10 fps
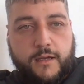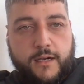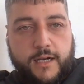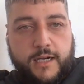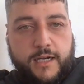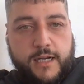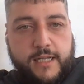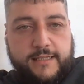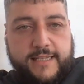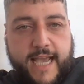
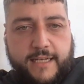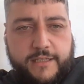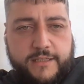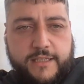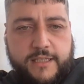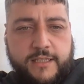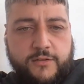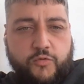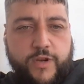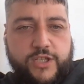The other thing
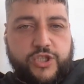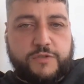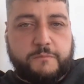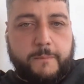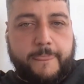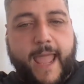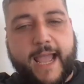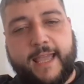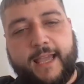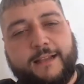which
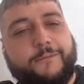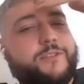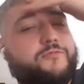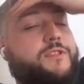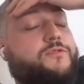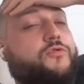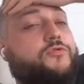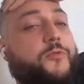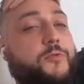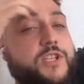was
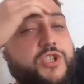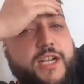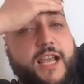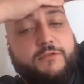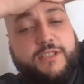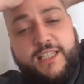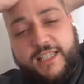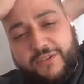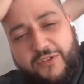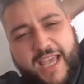useful initially, I was
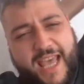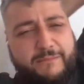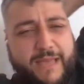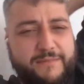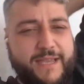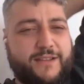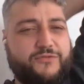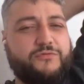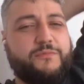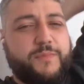thinking, okay, maybe I
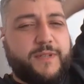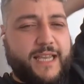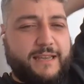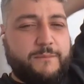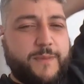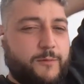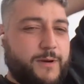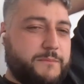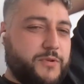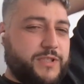should, like
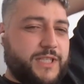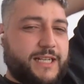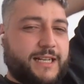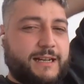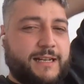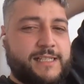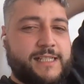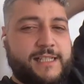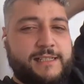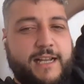when building
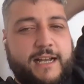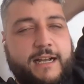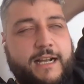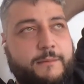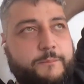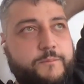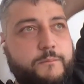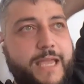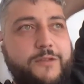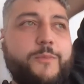a
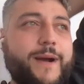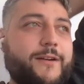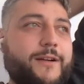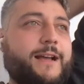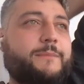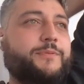menu bar app,